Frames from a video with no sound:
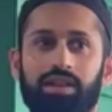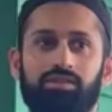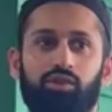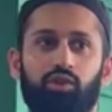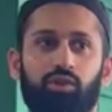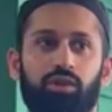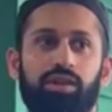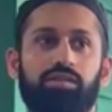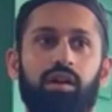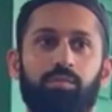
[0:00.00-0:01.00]
is,
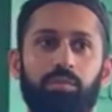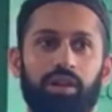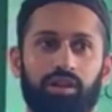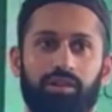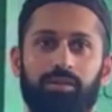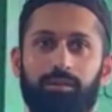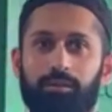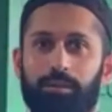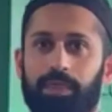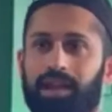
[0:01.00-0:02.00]
is humble,
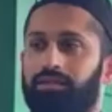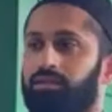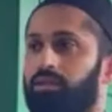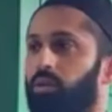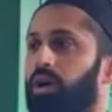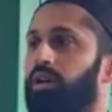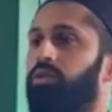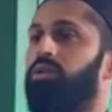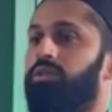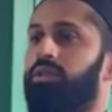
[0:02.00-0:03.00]
has
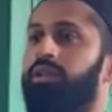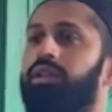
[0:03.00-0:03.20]
tawadu,